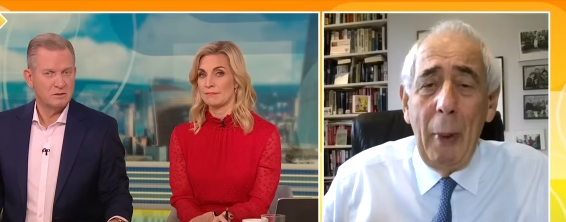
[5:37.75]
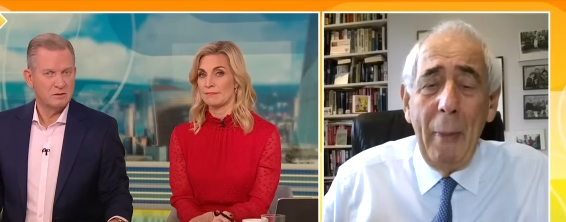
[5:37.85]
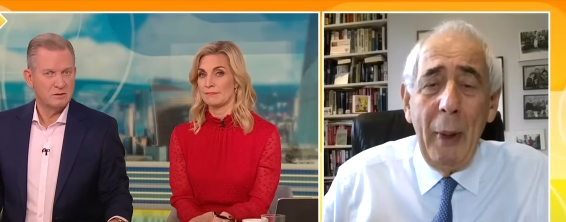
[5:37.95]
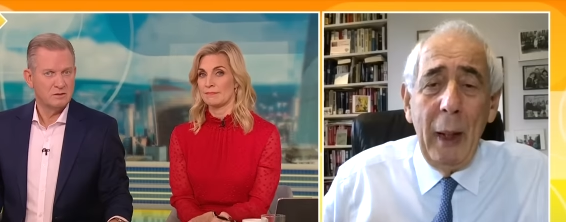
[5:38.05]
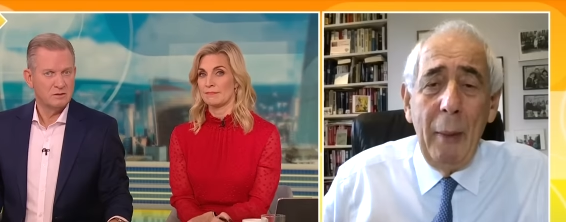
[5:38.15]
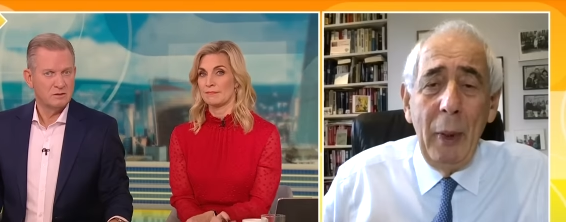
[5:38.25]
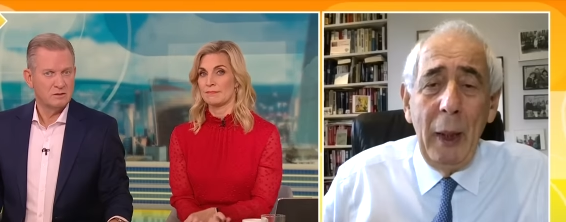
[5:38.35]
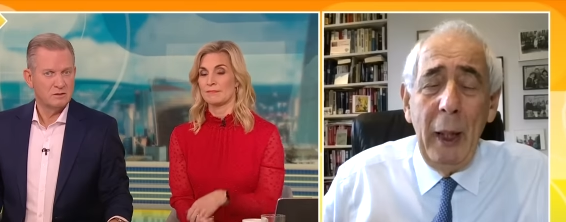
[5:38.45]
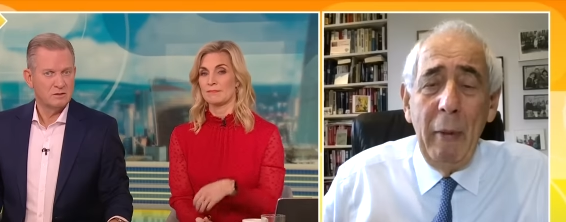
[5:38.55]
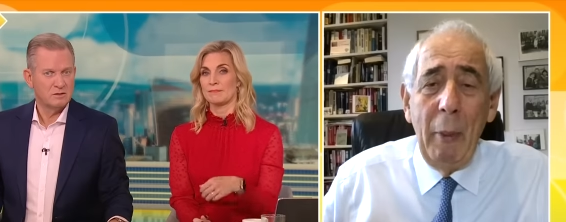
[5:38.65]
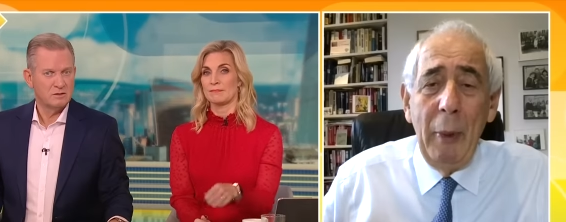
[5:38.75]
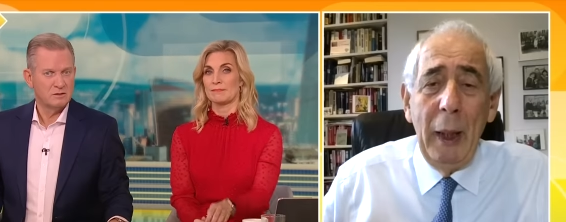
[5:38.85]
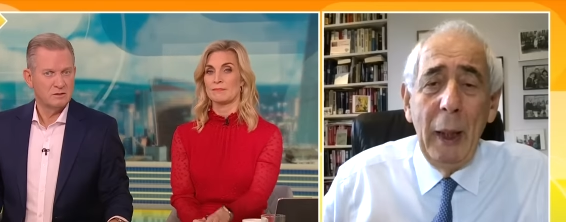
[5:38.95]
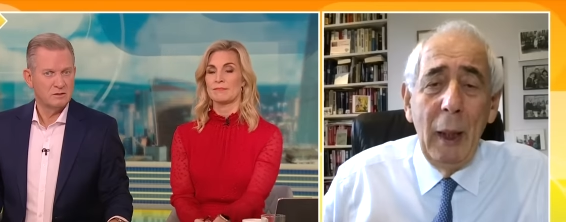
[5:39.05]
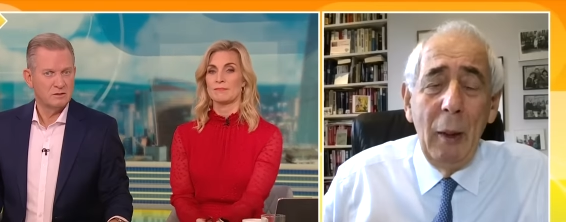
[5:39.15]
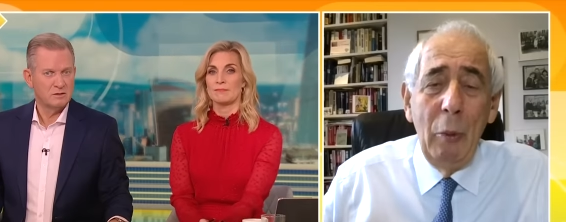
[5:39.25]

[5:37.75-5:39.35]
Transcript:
Speaker 1: by being unbelievably